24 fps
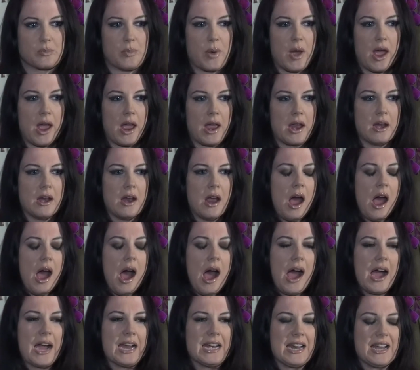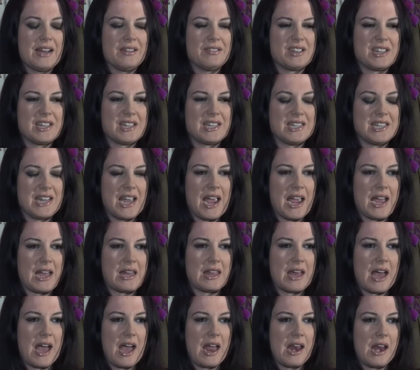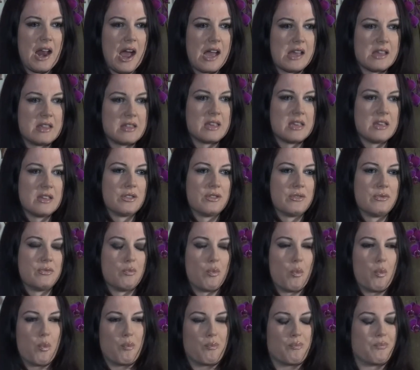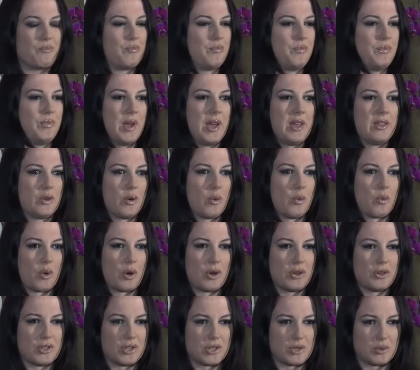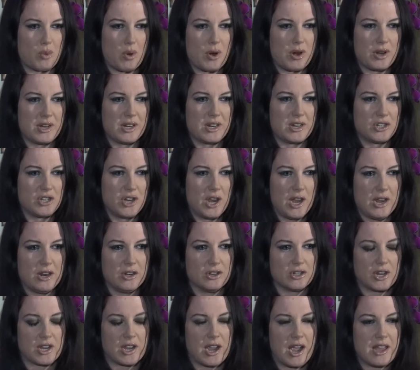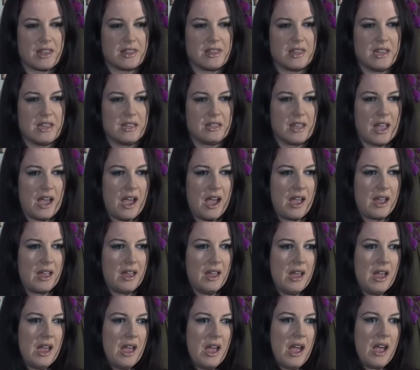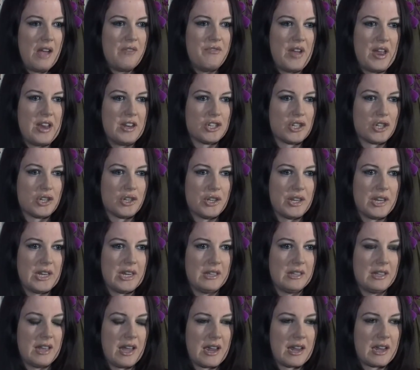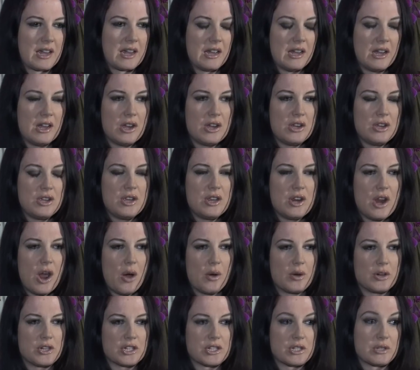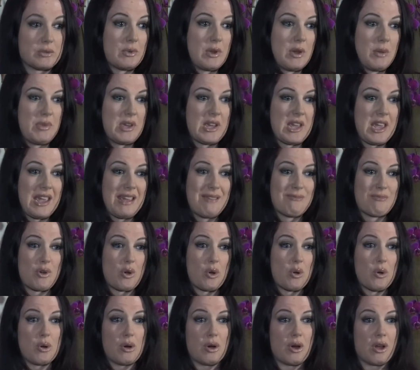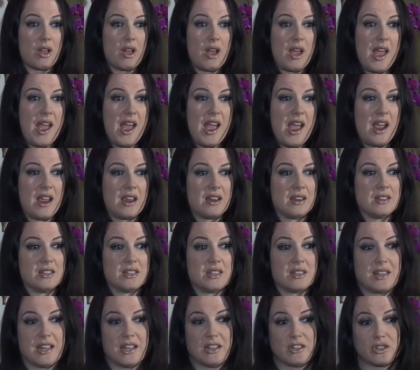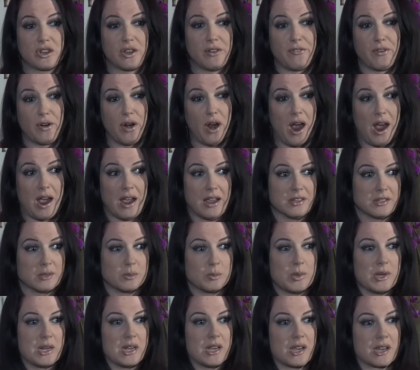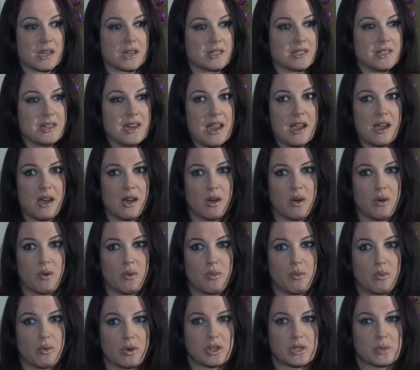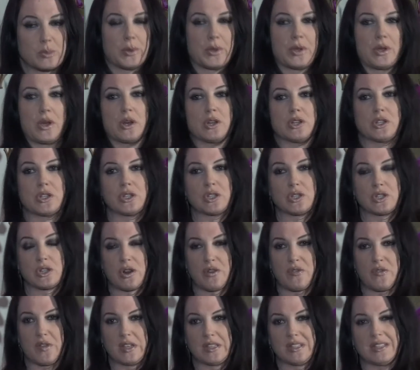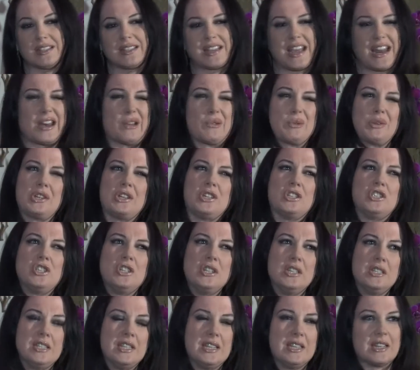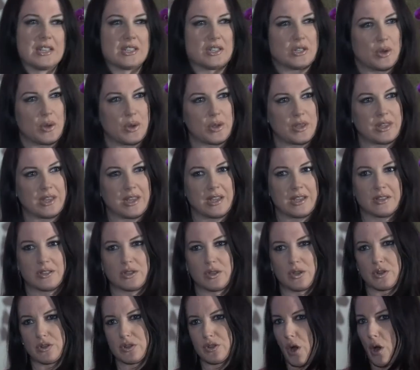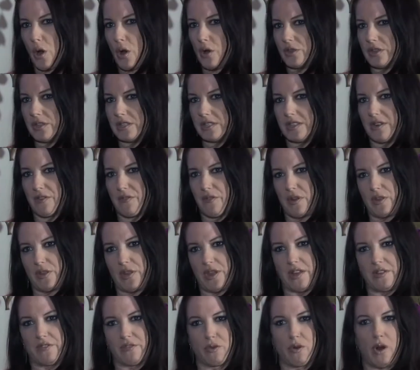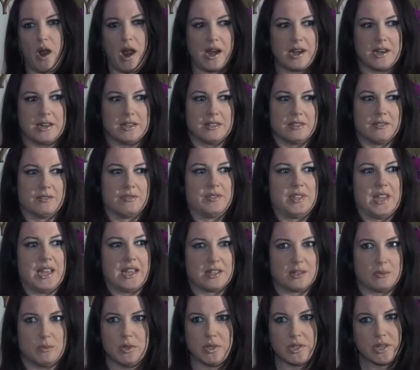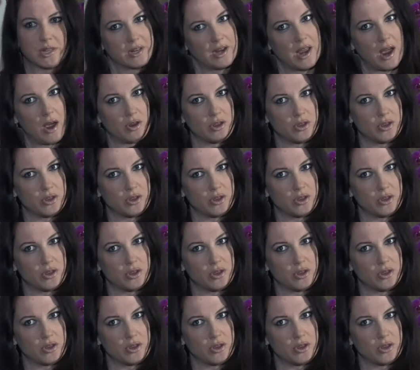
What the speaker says: But I'd have to say that I think that the world just wanted to change. Like I think that eventually it became cool, and that's good for us because now we're spilling onto the surface. It's getting really cheesy, that's the only thing. So there's all these different like varieties of dance music now.